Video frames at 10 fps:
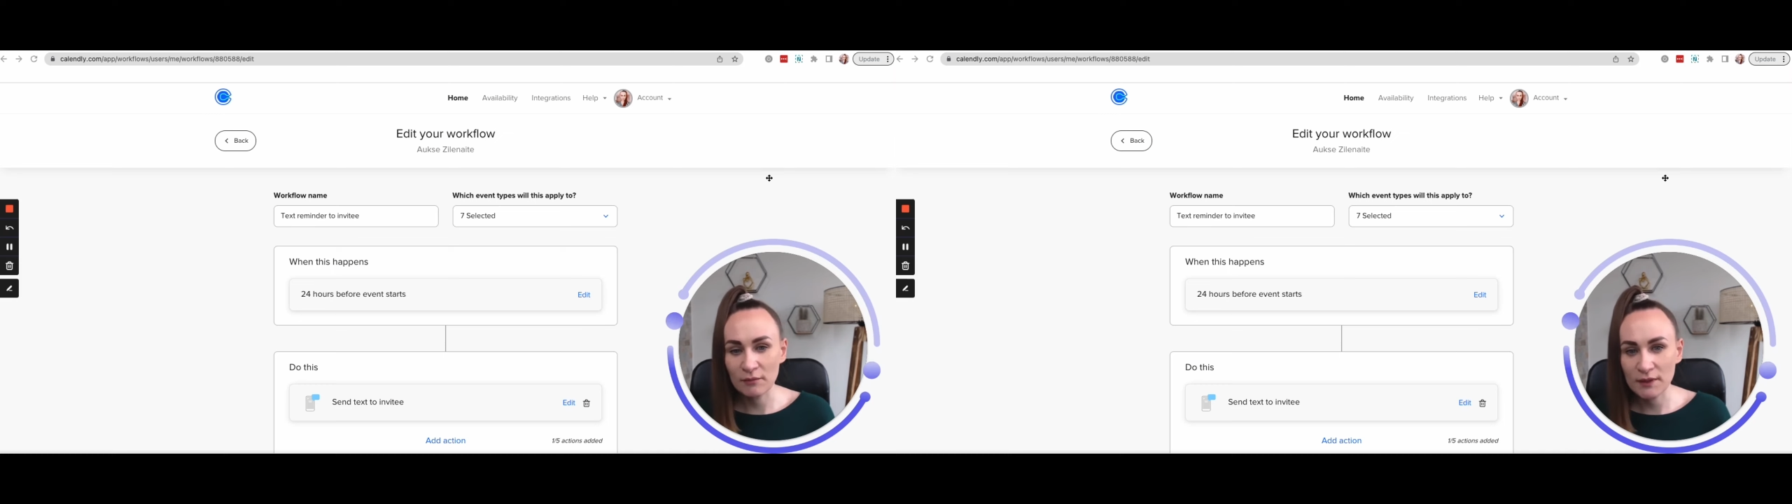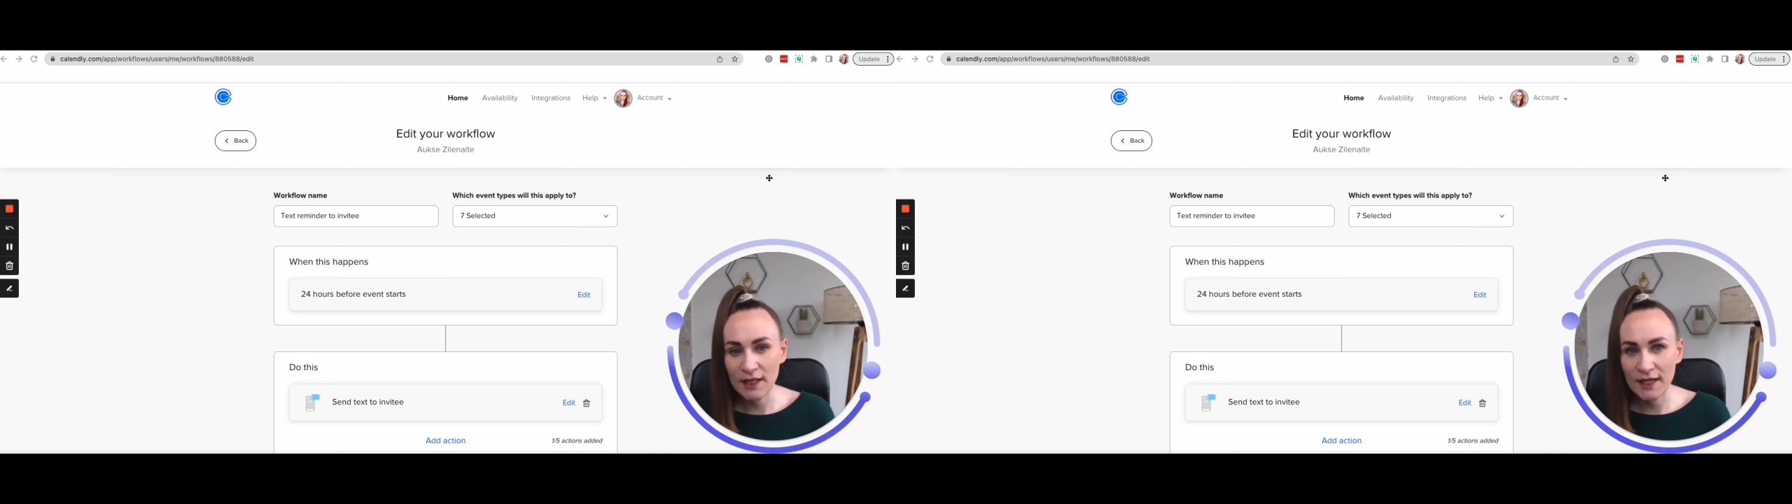
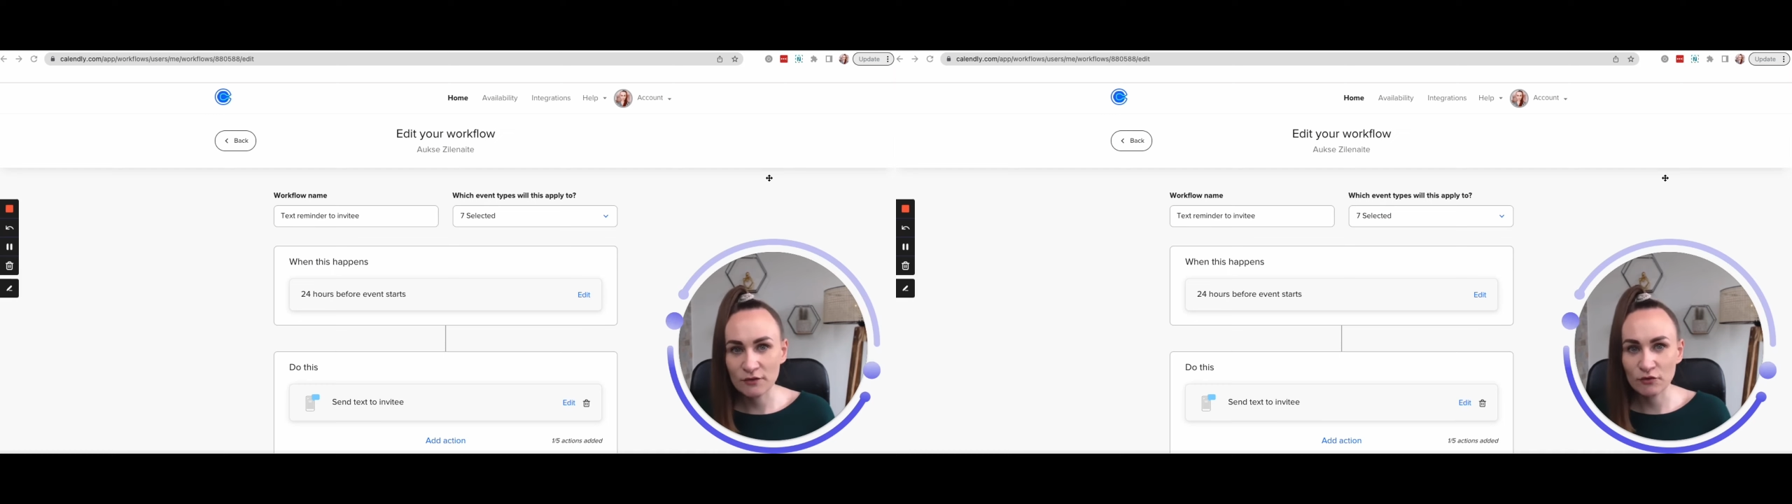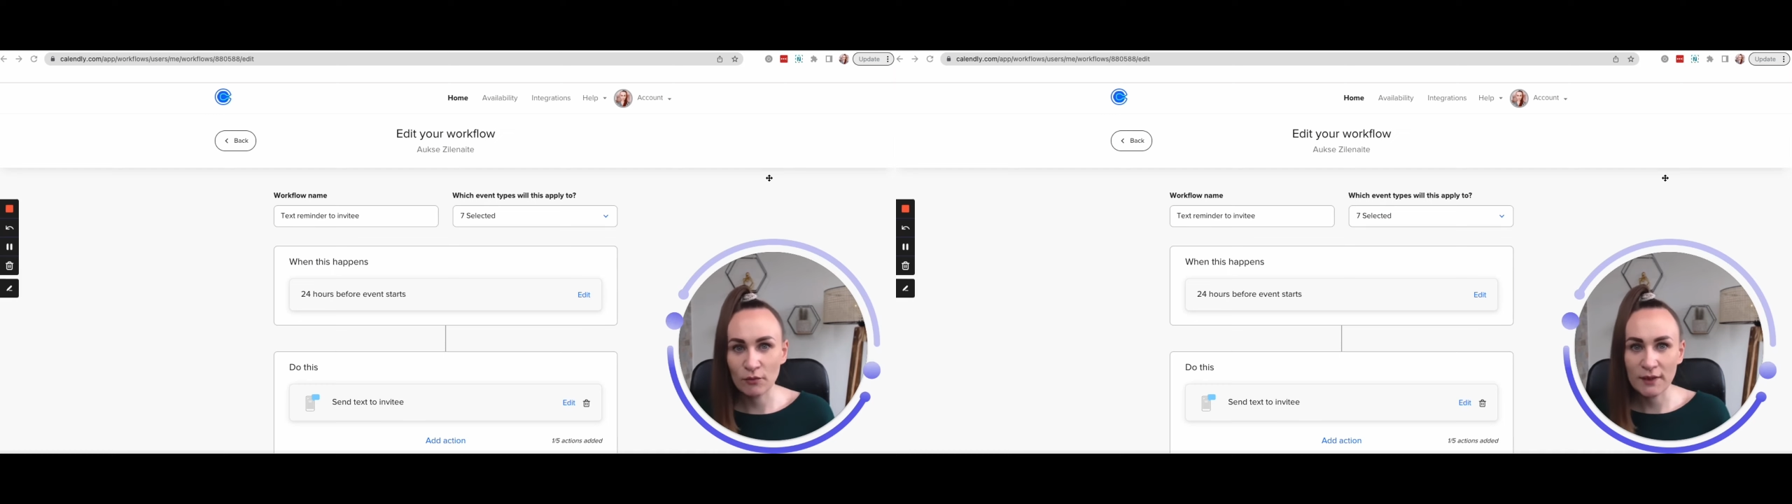applied
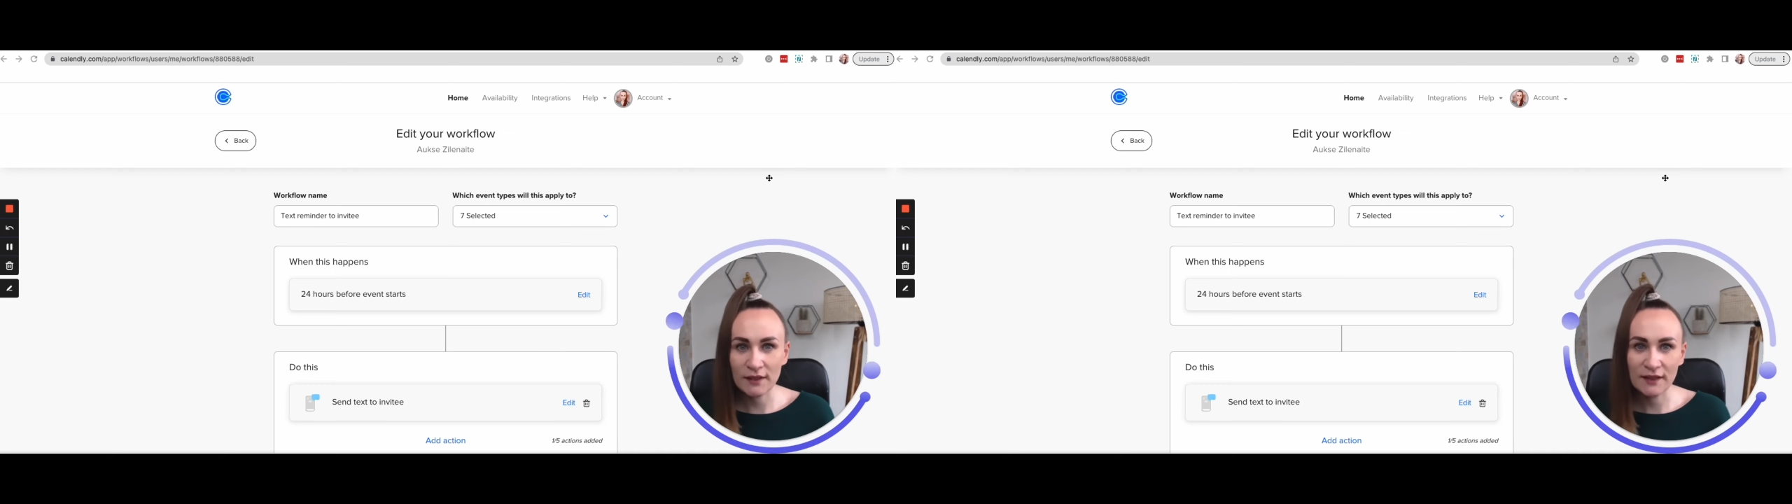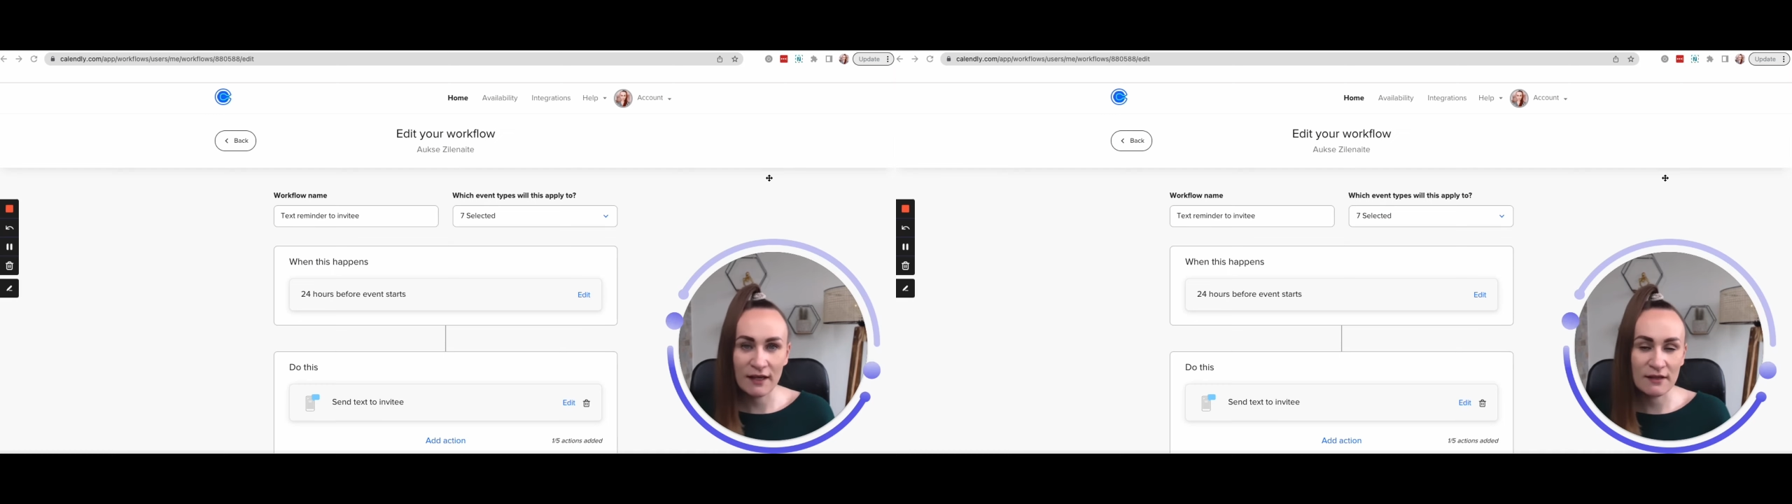for my
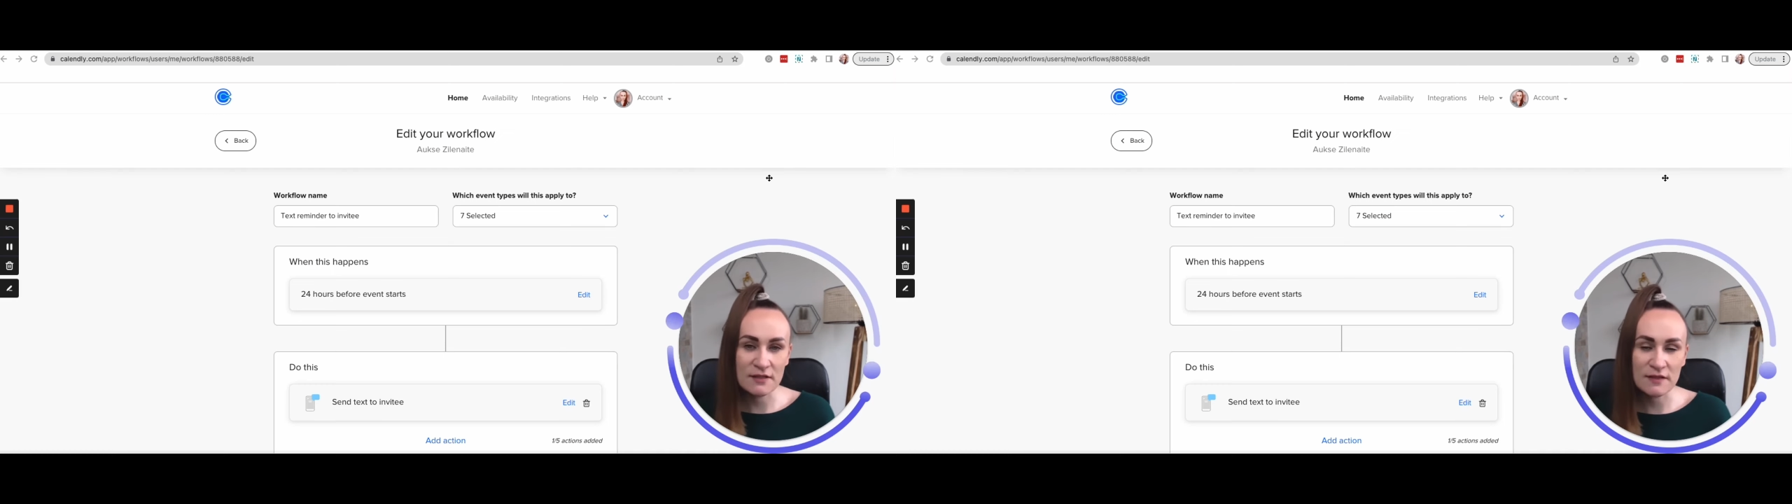clients,